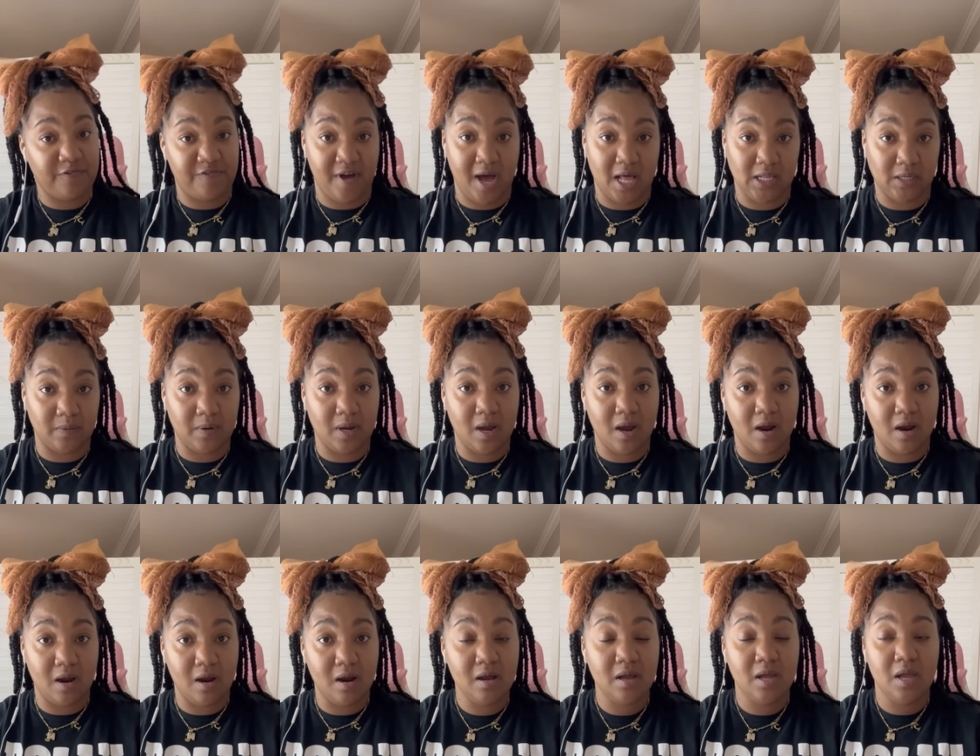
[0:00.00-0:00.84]
following
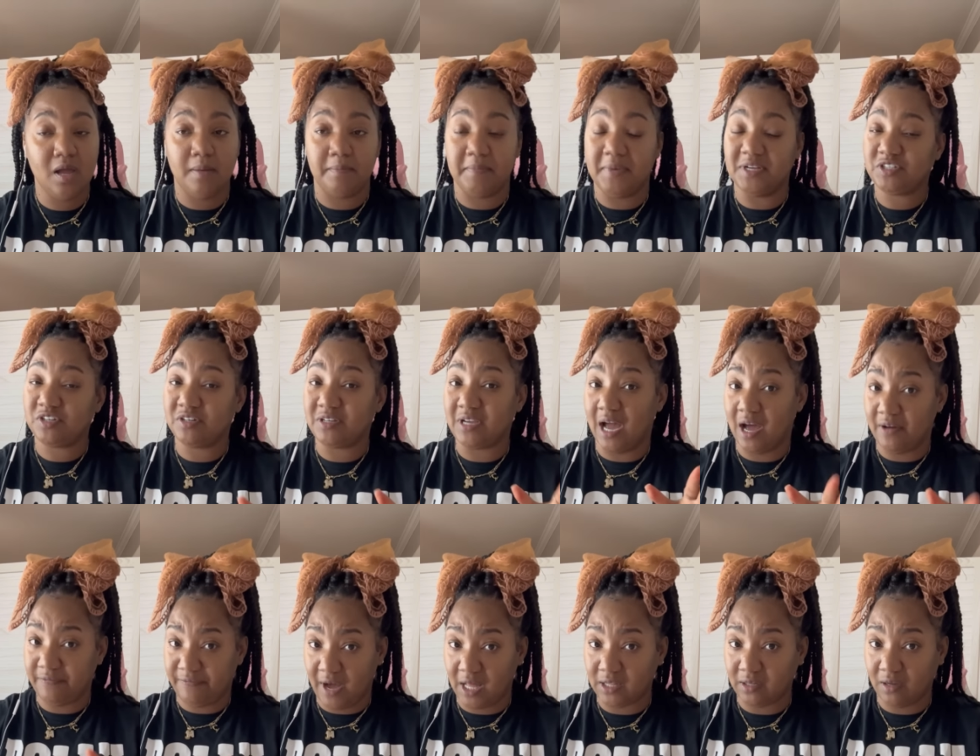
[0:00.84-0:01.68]
her, make sure y'all
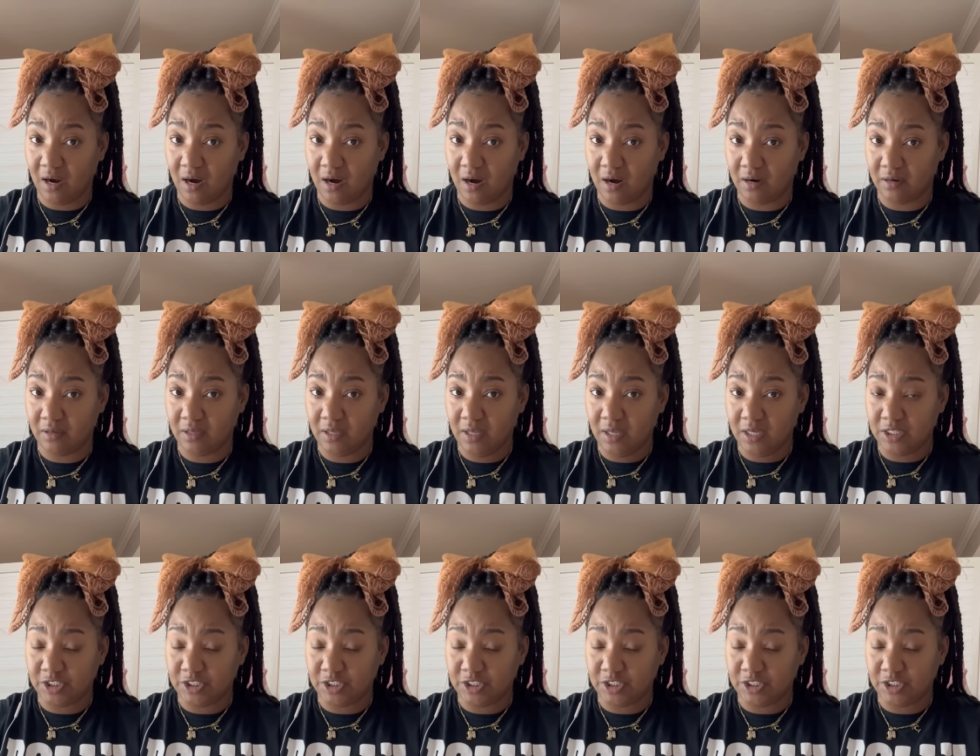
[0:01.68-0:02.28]
follow her.